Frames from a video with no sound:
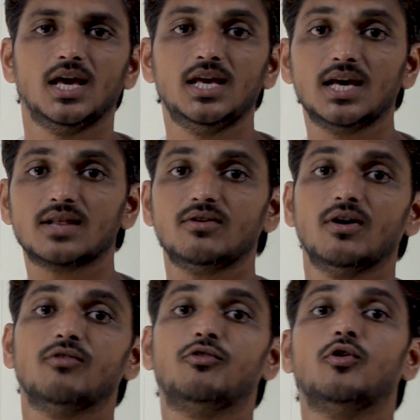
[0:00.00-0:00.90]
Here
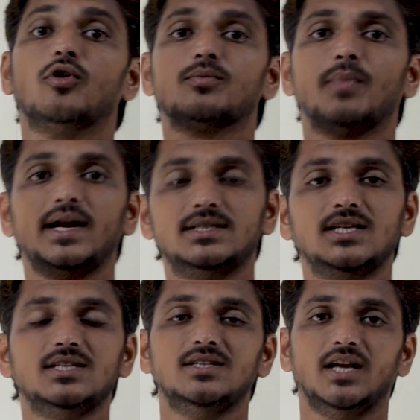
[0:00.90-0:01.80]
4 bytes
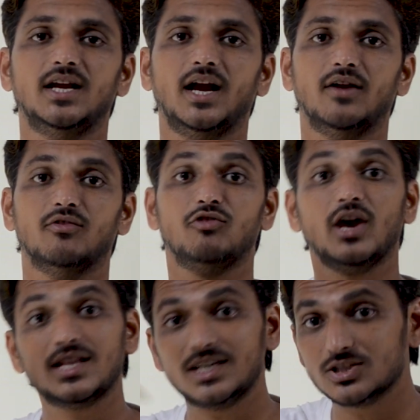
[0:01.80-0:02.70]
is needed.
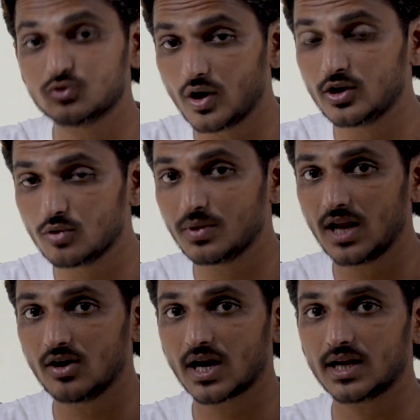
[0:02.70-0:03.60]
Where it is going to be
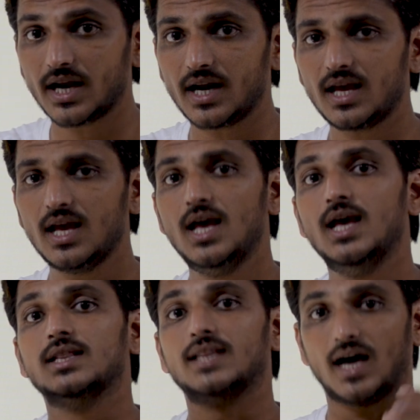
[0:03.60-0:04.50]
allocated?
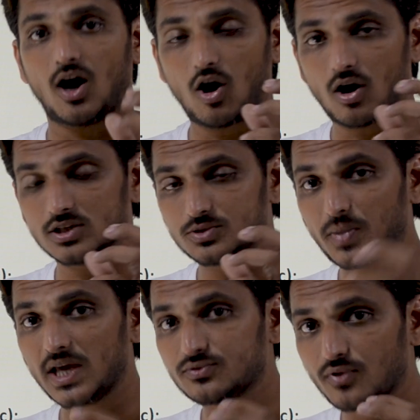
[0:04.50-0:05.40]
The
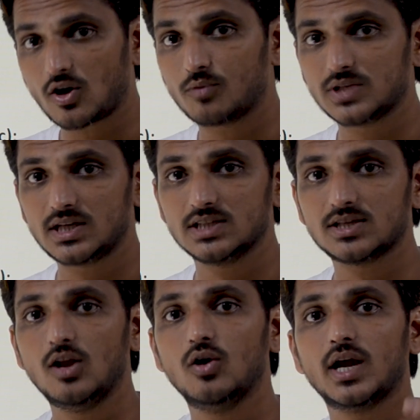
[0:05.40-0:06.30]
space for object is
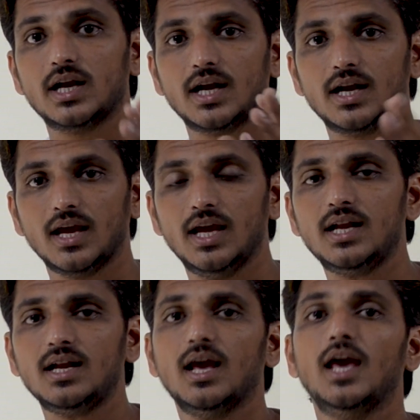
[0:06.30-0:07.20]
allocated
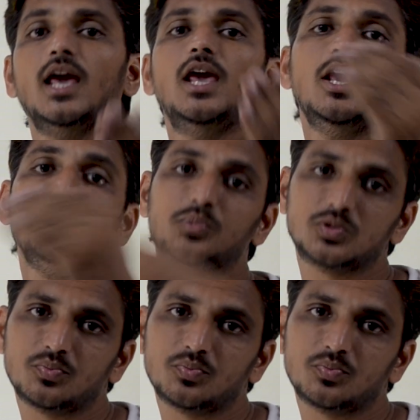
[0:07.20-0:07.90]
in heap